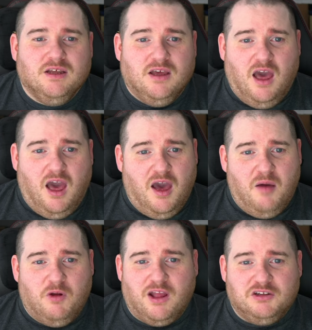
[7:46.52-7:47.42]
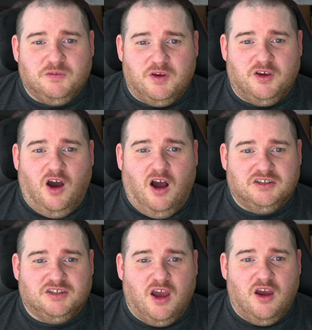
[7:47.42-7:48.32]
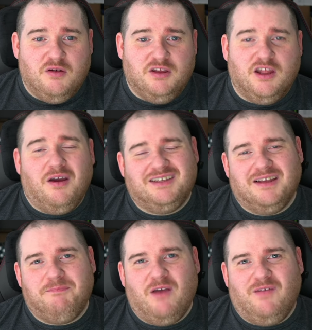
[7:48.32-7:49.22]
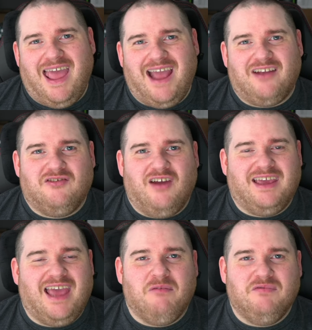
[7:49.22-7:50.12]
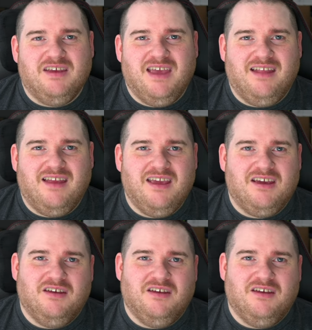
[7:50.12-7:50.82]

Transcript: What else have we got? So, you know, it's a bit of an extra accounting headache.